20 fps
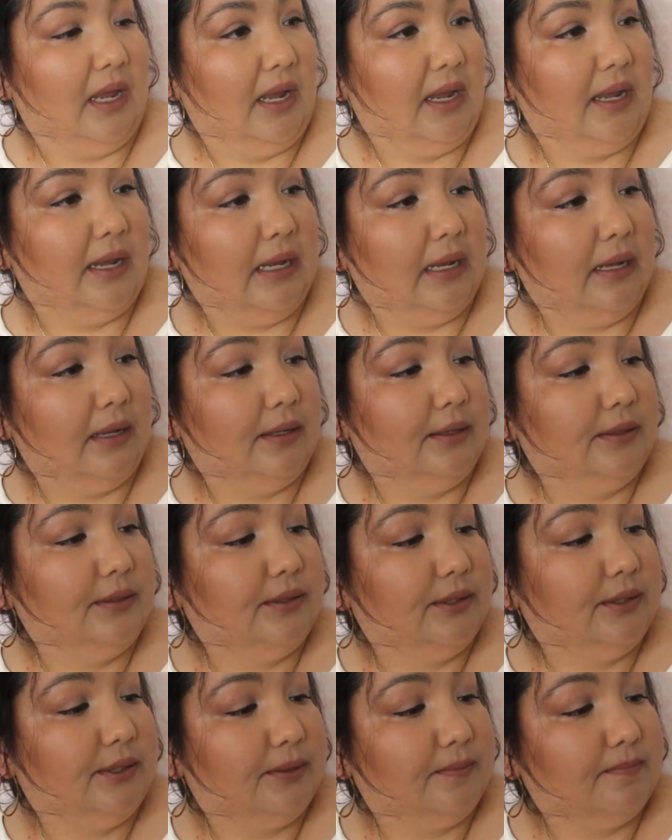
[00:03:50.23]

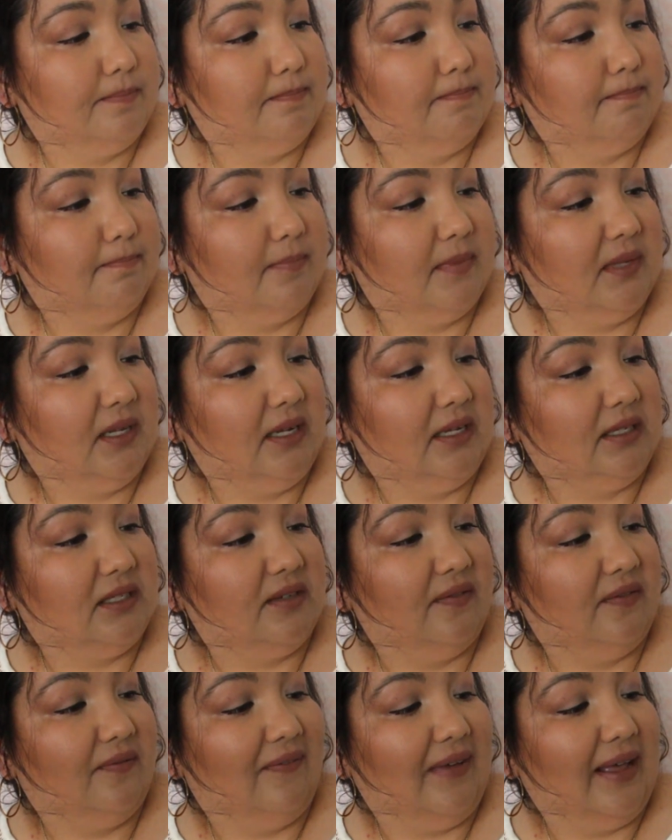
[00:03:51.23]
and
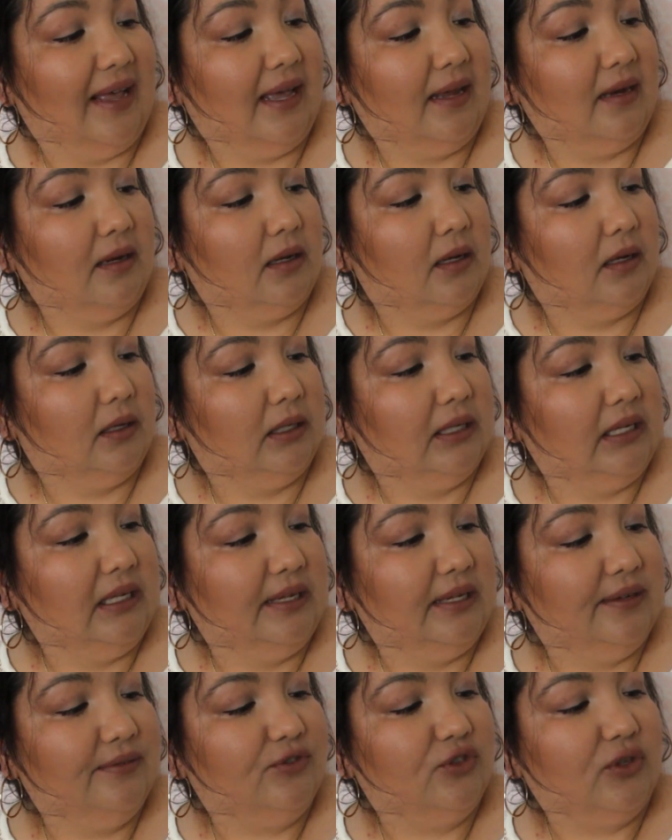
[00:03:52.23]
it's Van
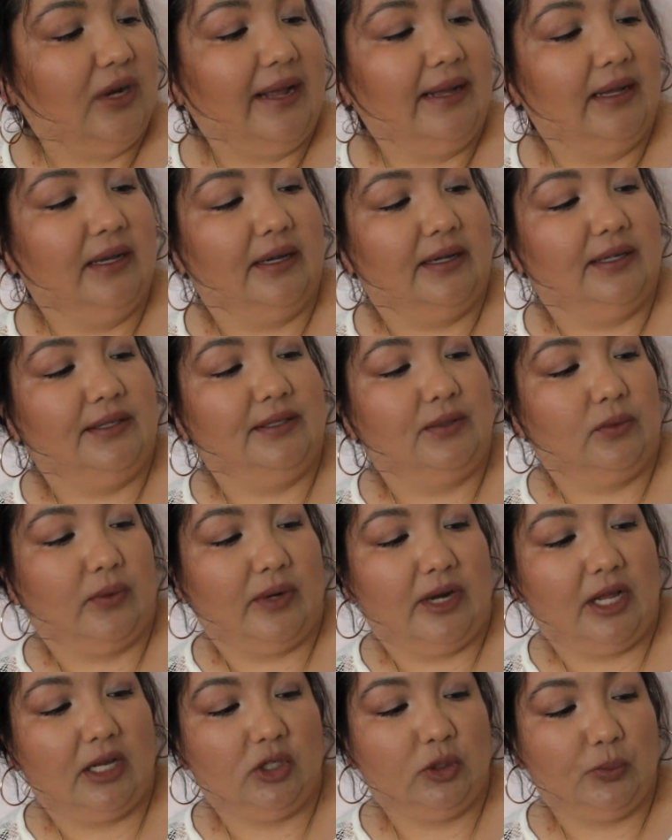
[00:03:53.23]
Cleave Dry Goods
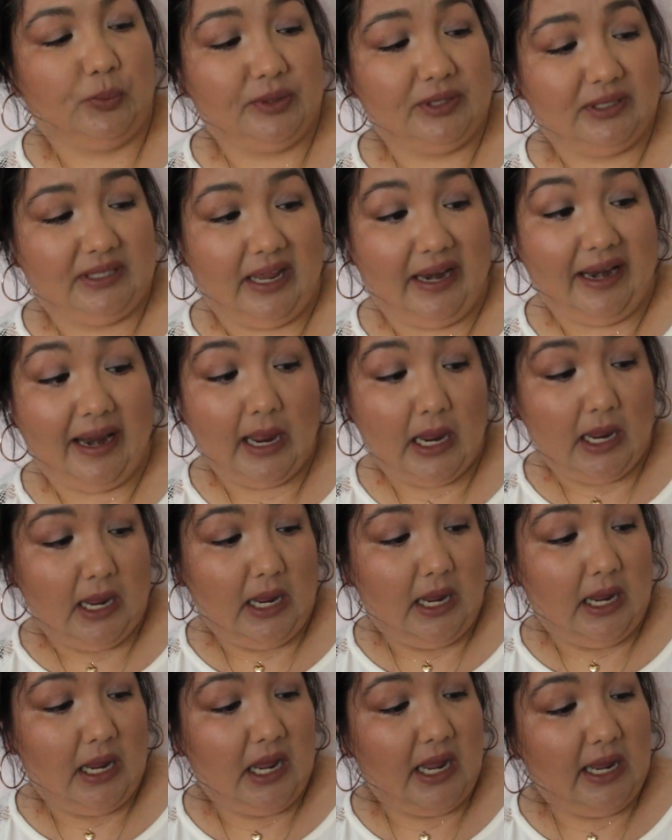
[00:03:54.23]
100%
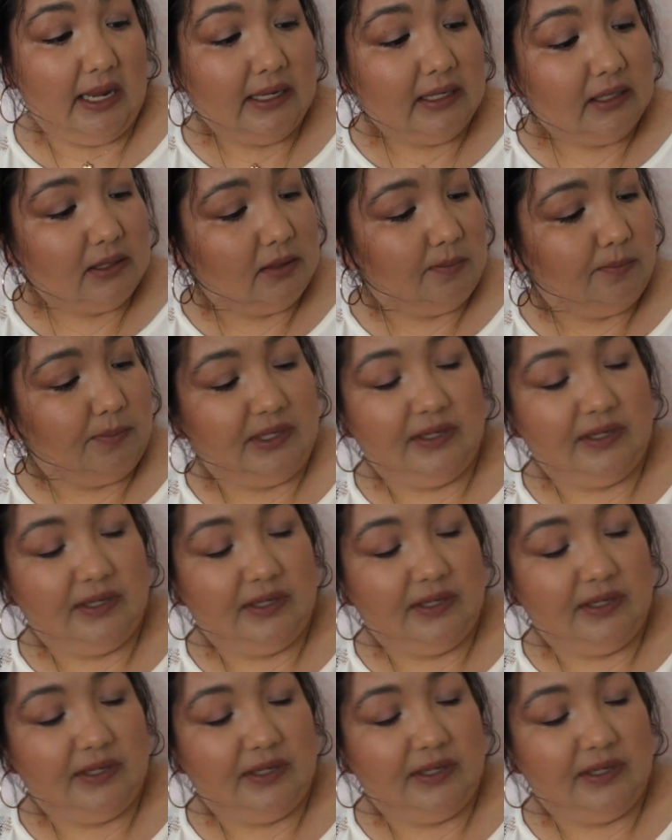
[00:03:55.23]
Angus